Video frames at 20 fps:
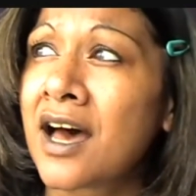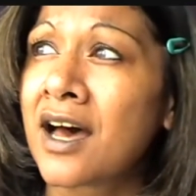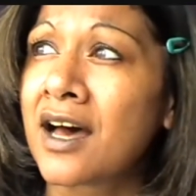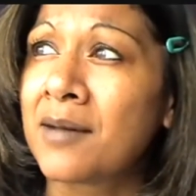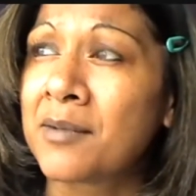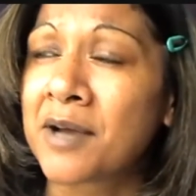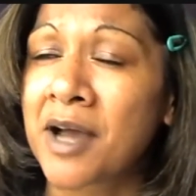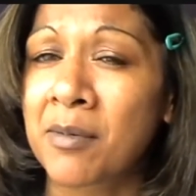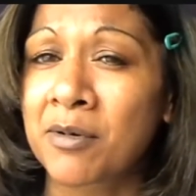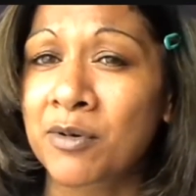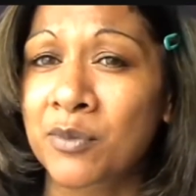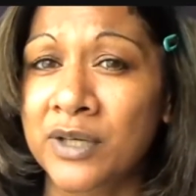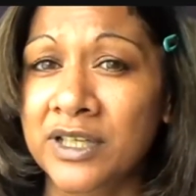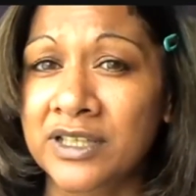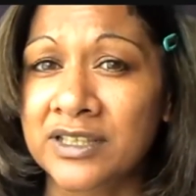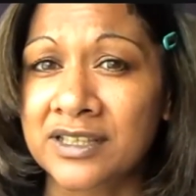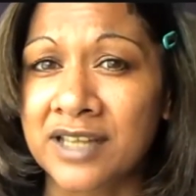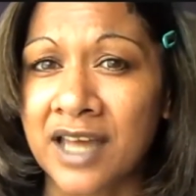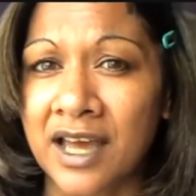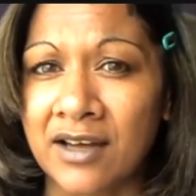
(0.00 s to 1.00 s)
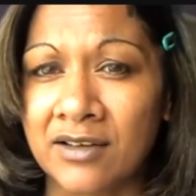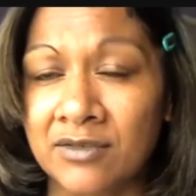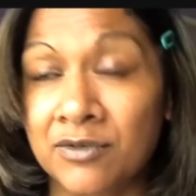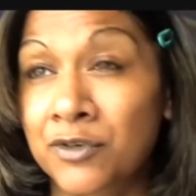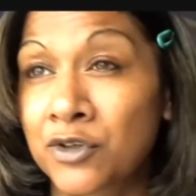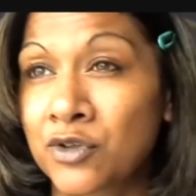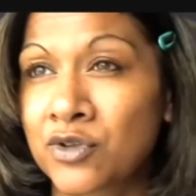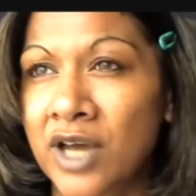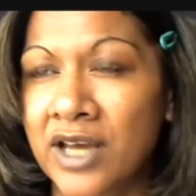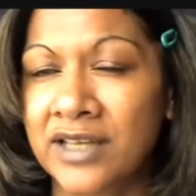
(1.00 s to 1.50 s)
a couple of weeks now, a
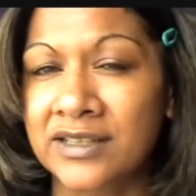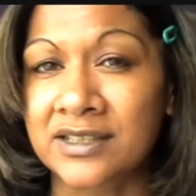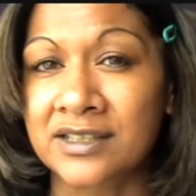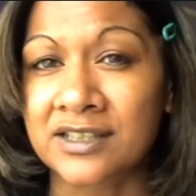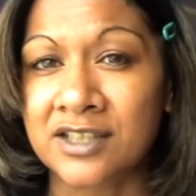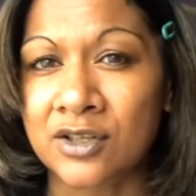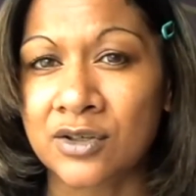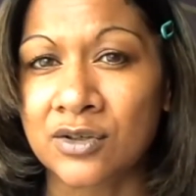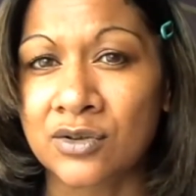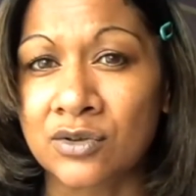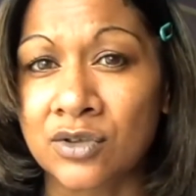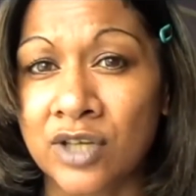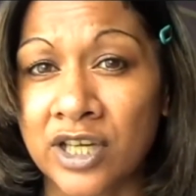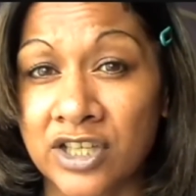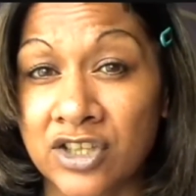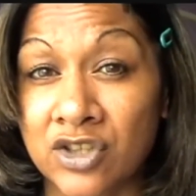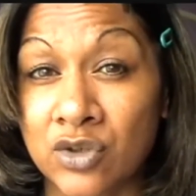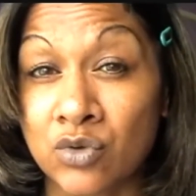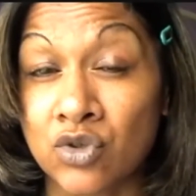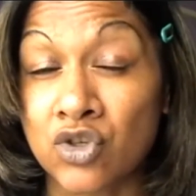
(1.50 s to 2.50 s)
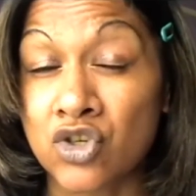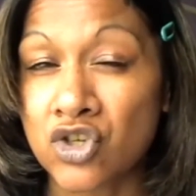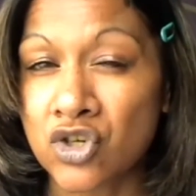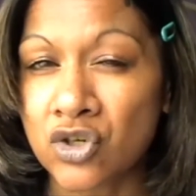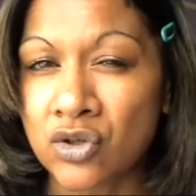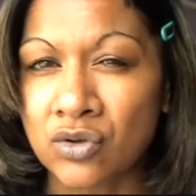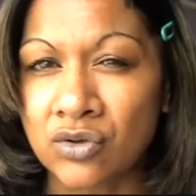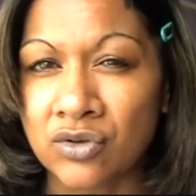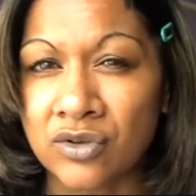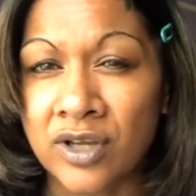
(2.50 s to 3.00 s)
few days until
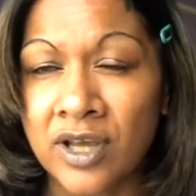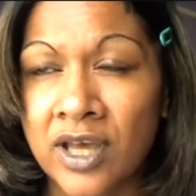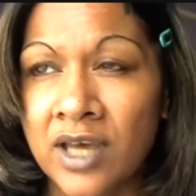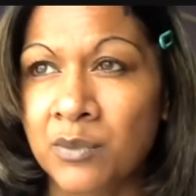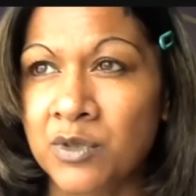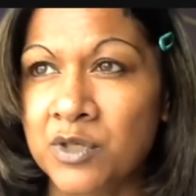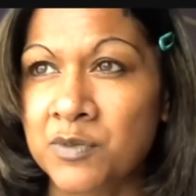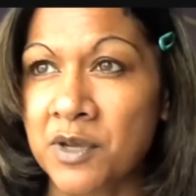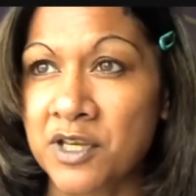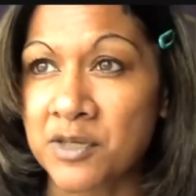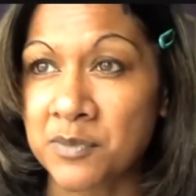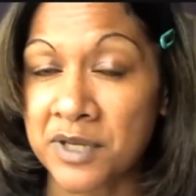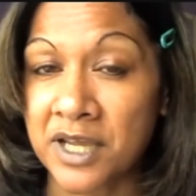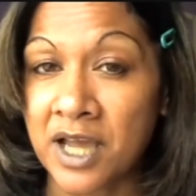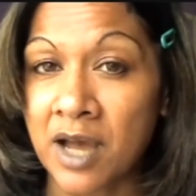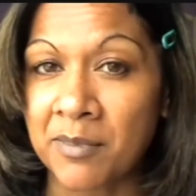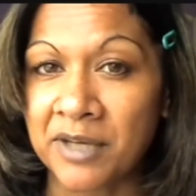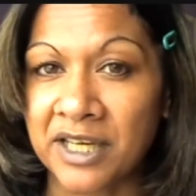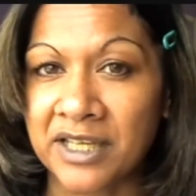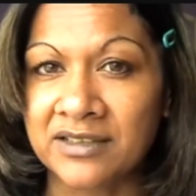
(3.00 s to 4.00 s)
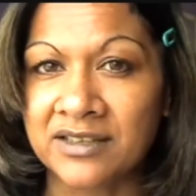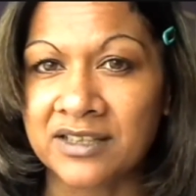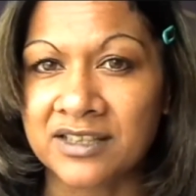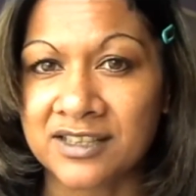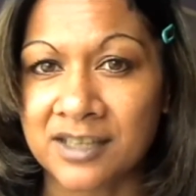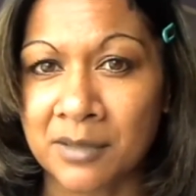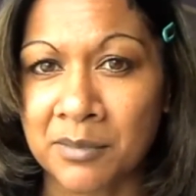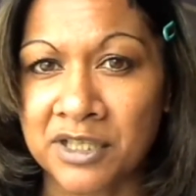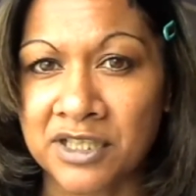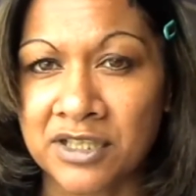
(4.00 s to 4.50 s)
June. We're supposed to be coming into
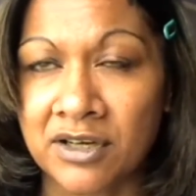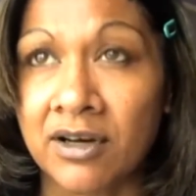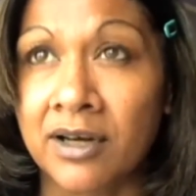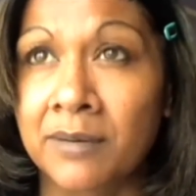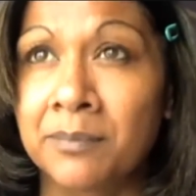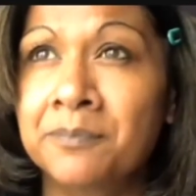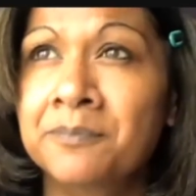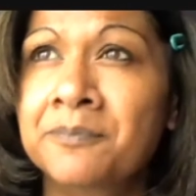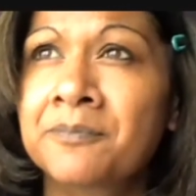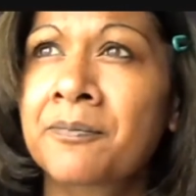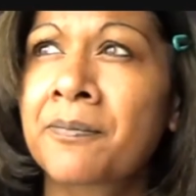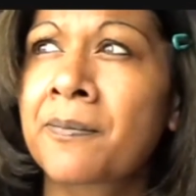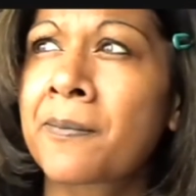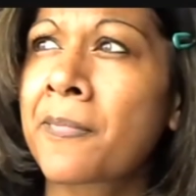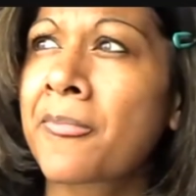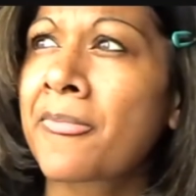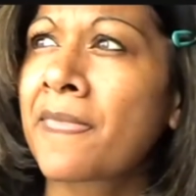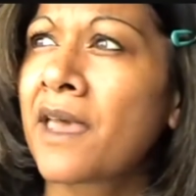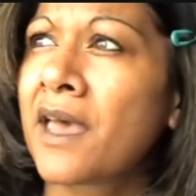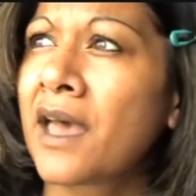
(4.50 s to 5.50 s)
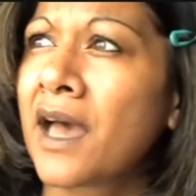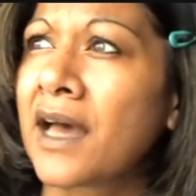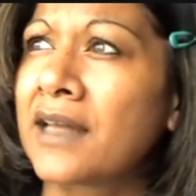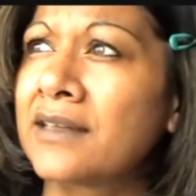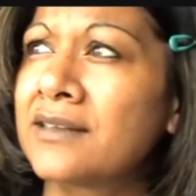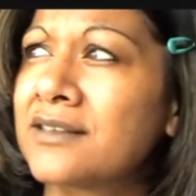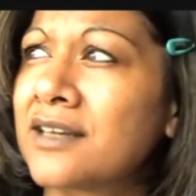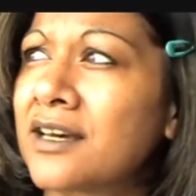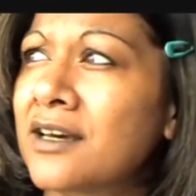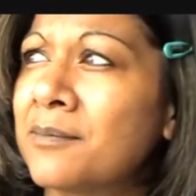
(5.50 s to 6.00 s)
summertime.
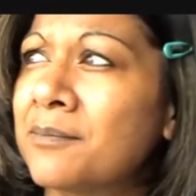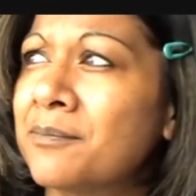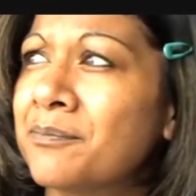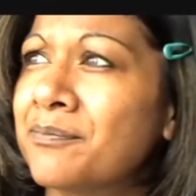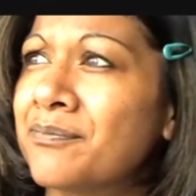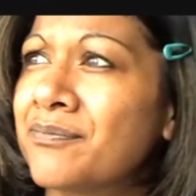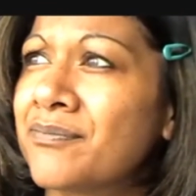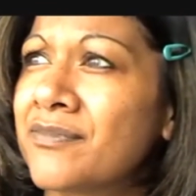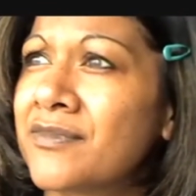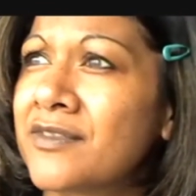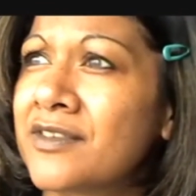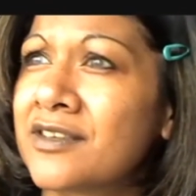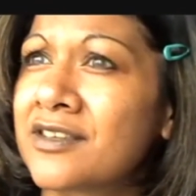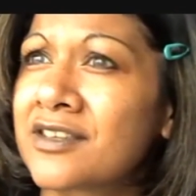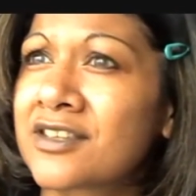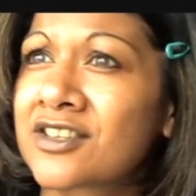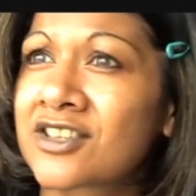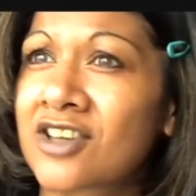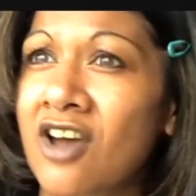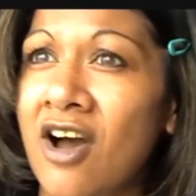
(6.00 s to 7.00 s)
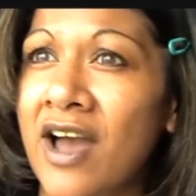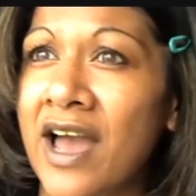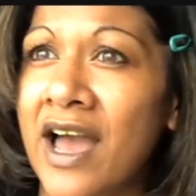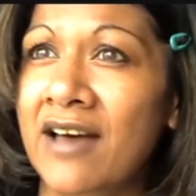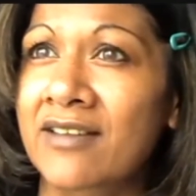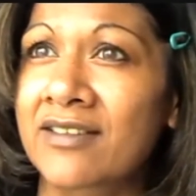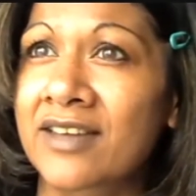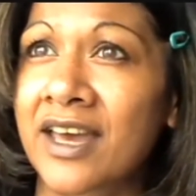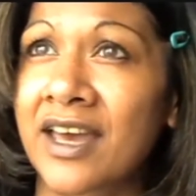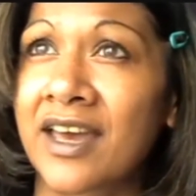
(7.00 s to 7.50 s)
And the sky
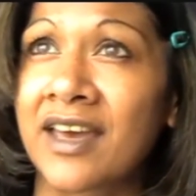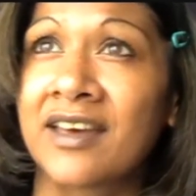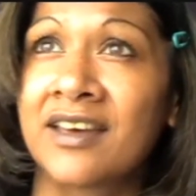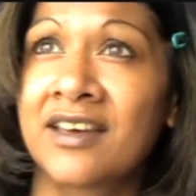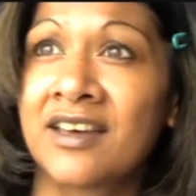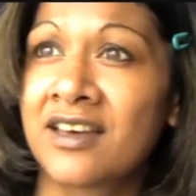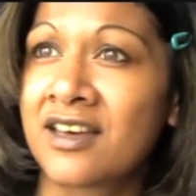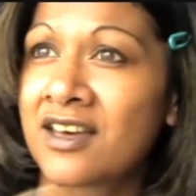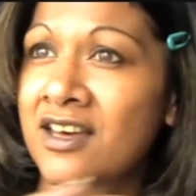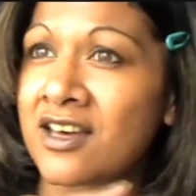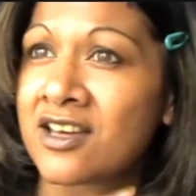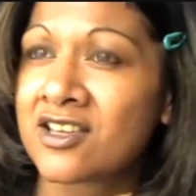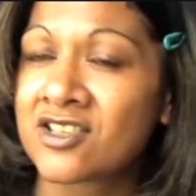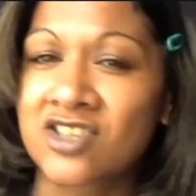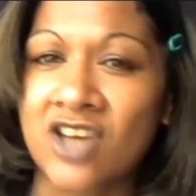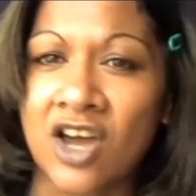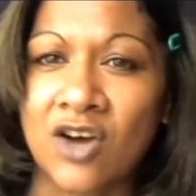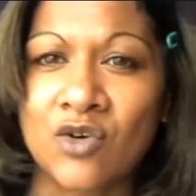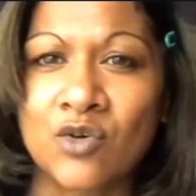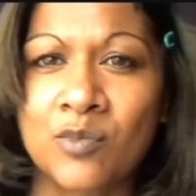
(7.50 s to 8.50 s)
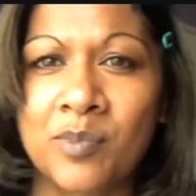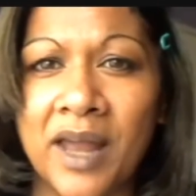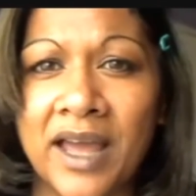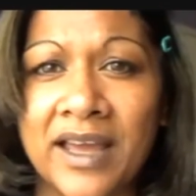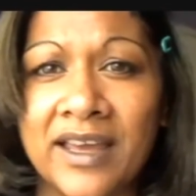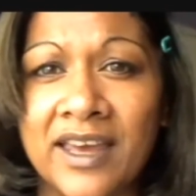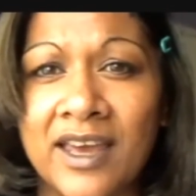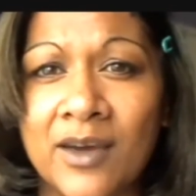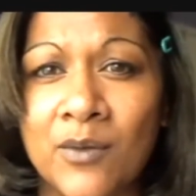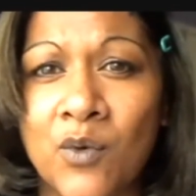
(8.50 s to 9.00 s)
out there, total
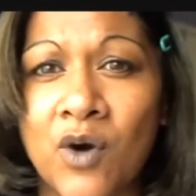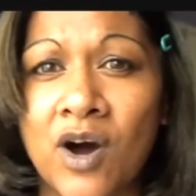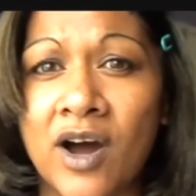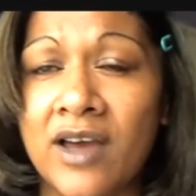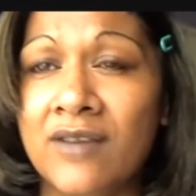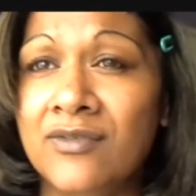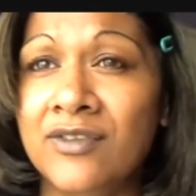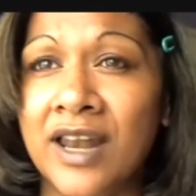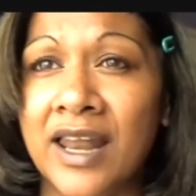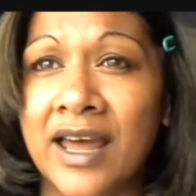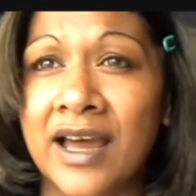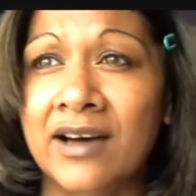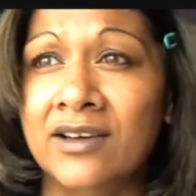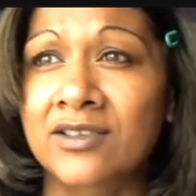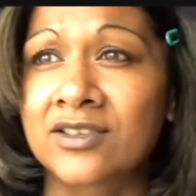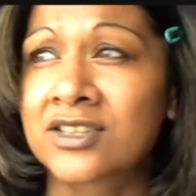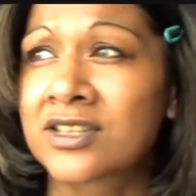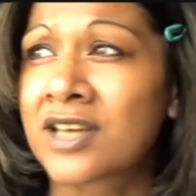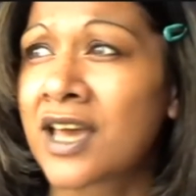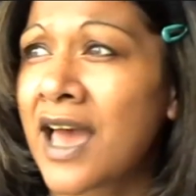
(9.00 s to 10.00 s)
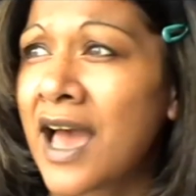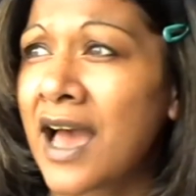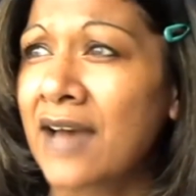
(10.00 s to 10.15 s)
blanket white of clouds.